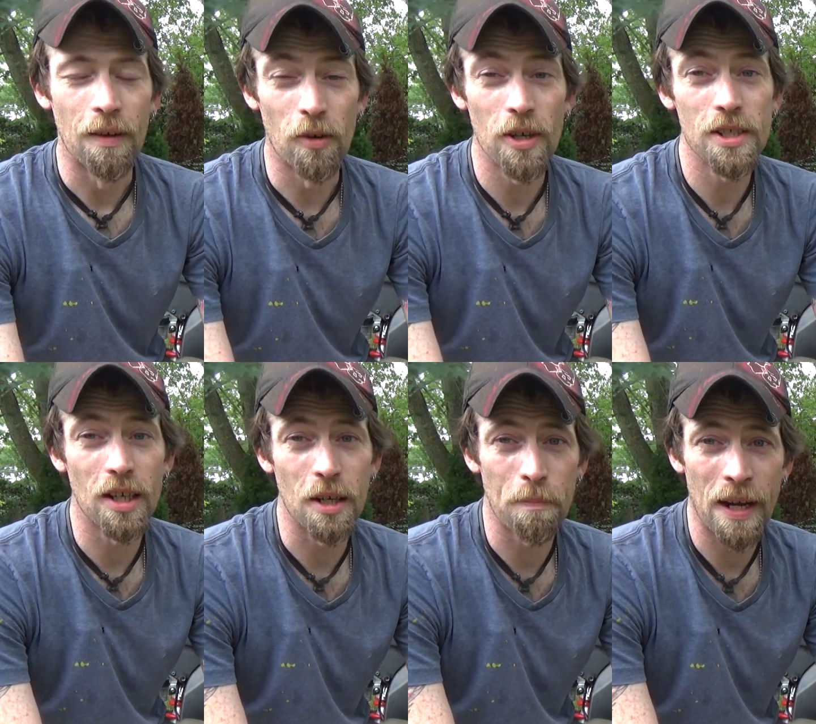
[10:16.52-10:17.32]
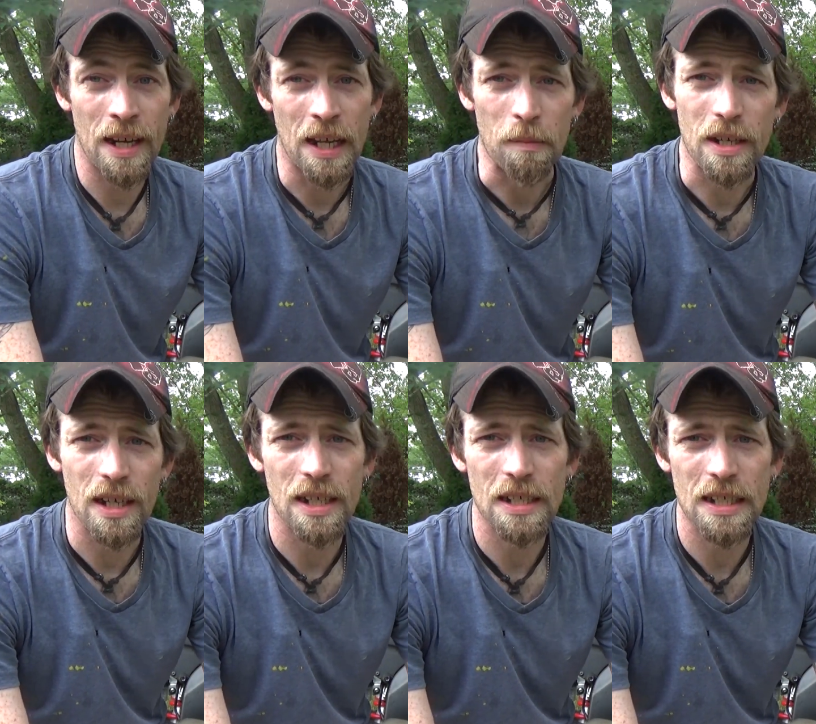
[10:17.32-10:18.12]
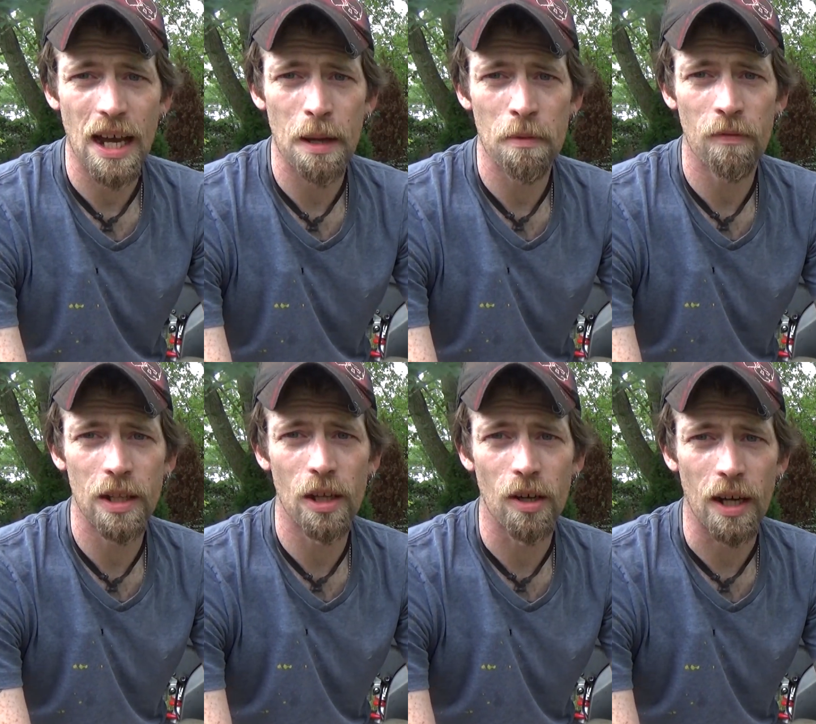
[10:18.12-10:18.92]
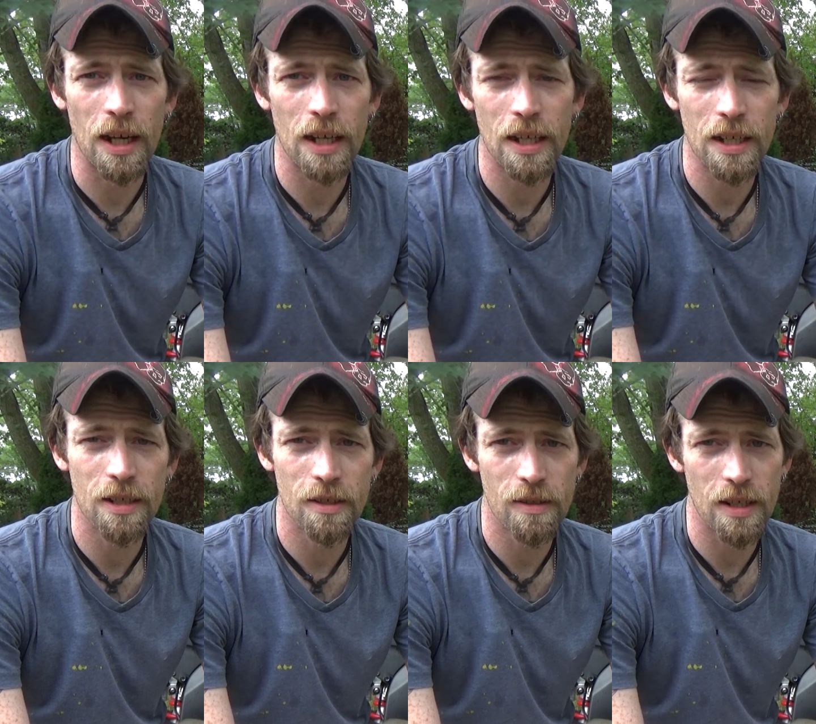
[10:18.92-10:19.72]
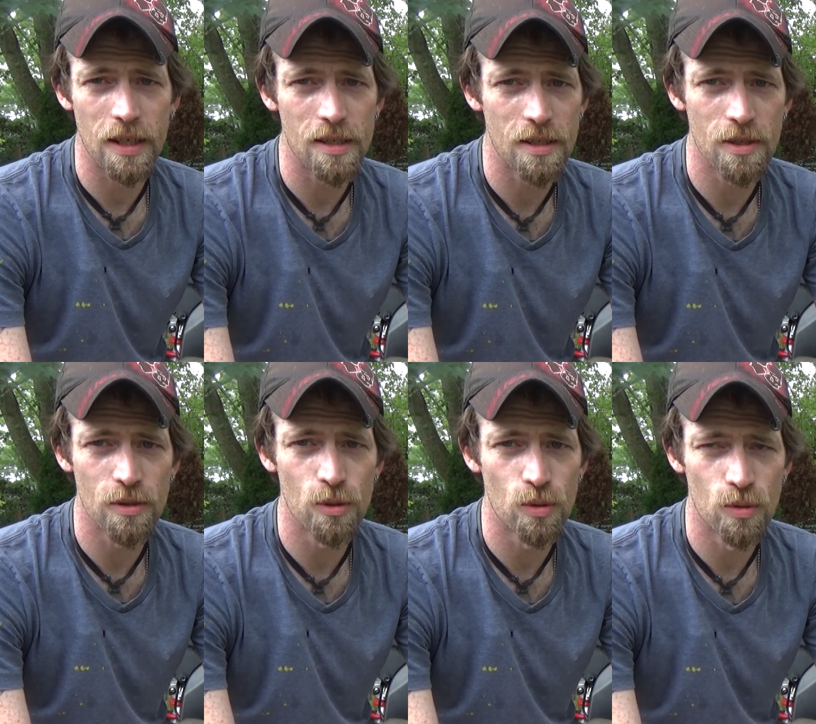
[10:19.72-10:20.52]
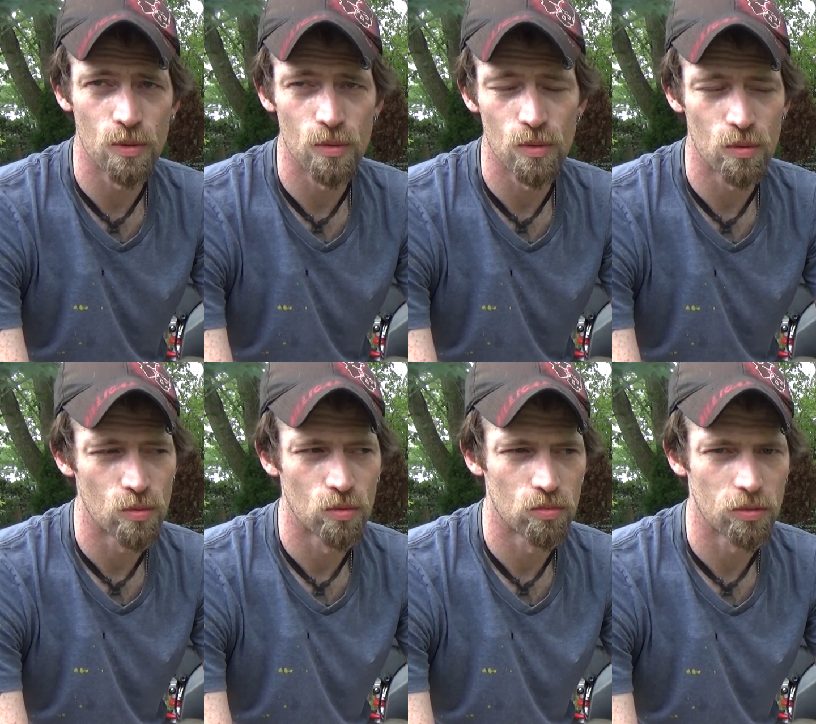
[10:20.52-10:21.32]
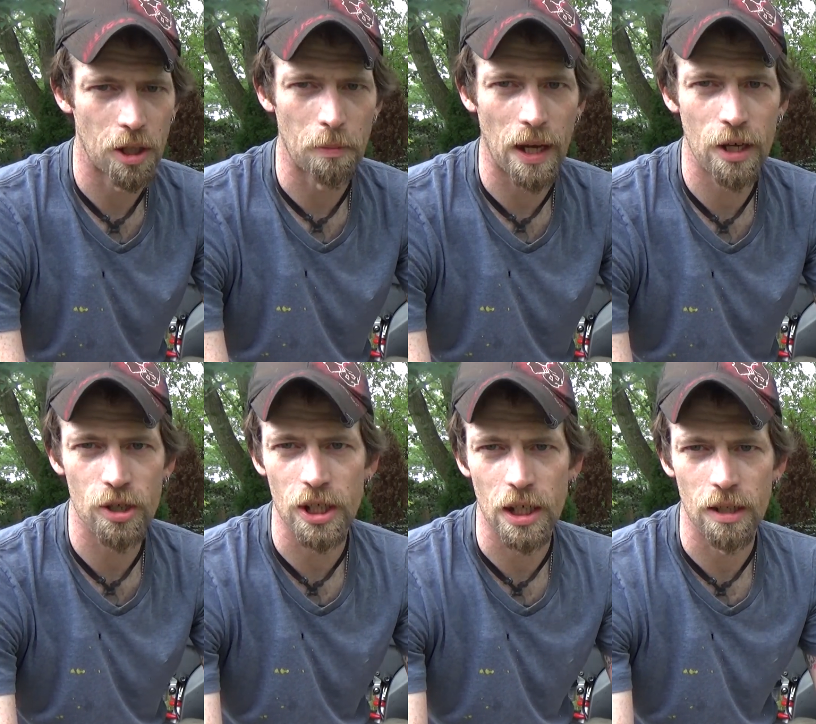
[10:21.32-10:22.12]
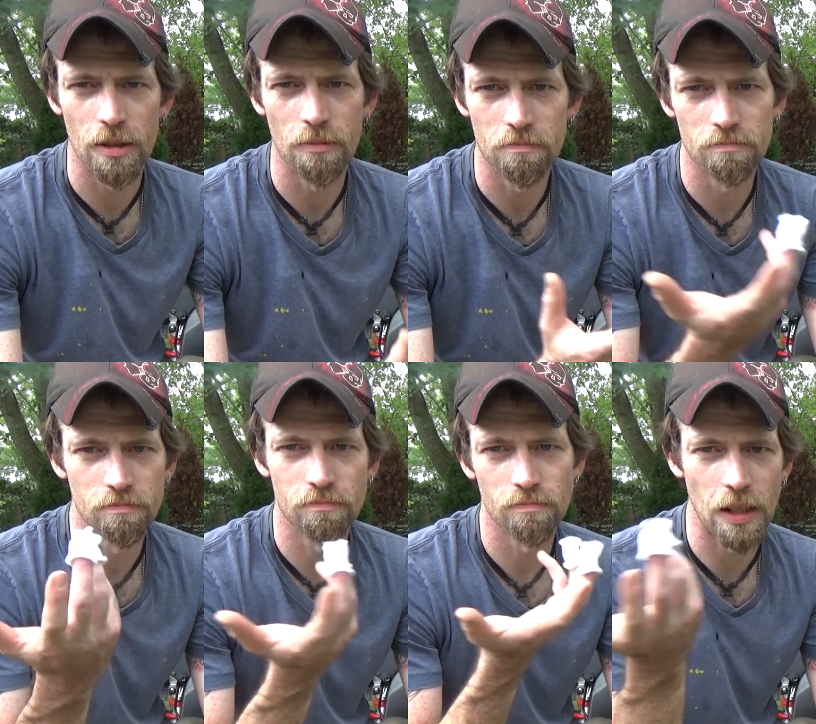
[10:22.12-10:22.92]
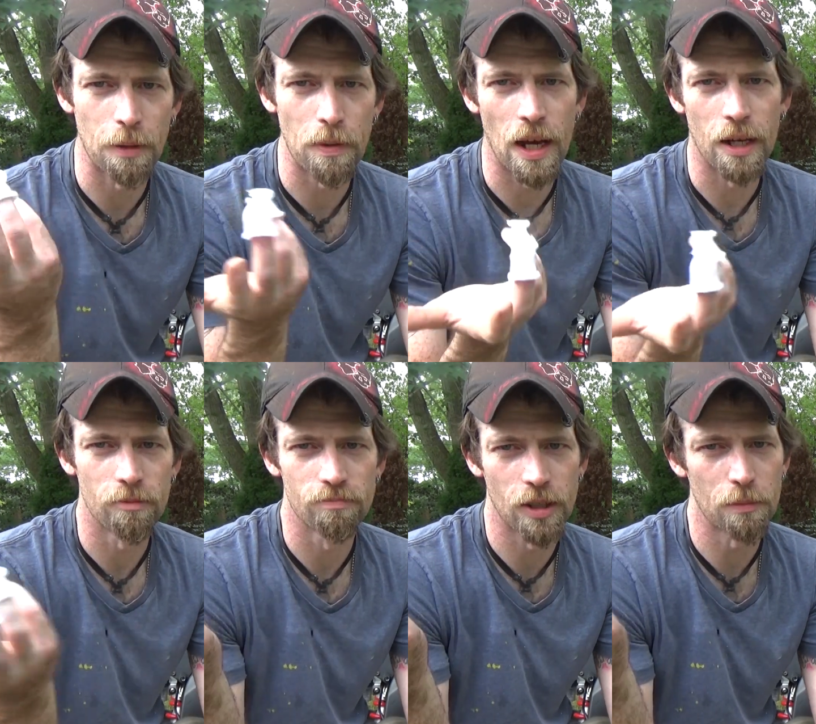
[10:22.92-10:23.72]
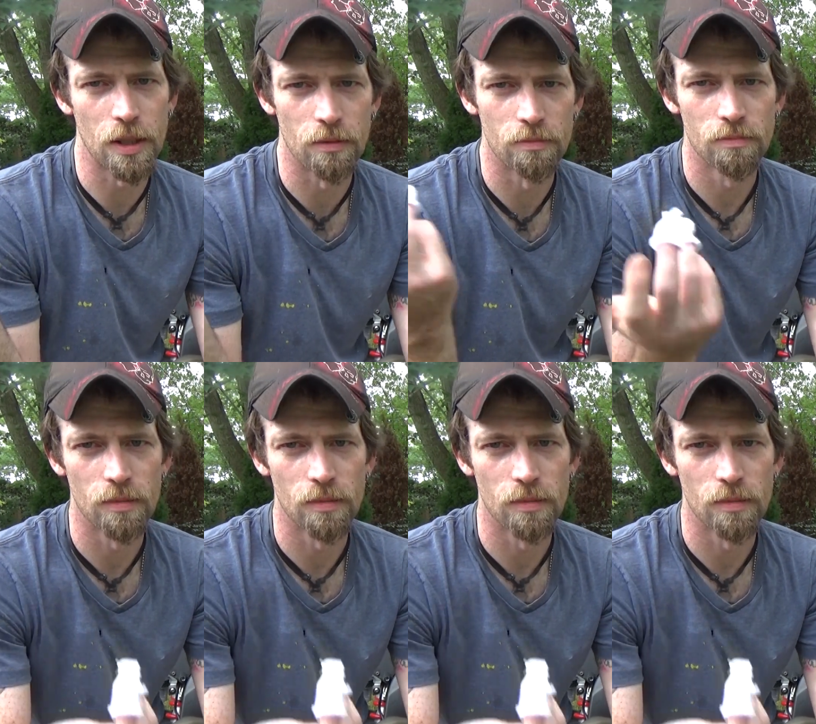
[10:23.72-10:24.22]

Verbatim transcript: I've already started painting because I'm a fiddler and I need to do things to keep my energy at bay or something.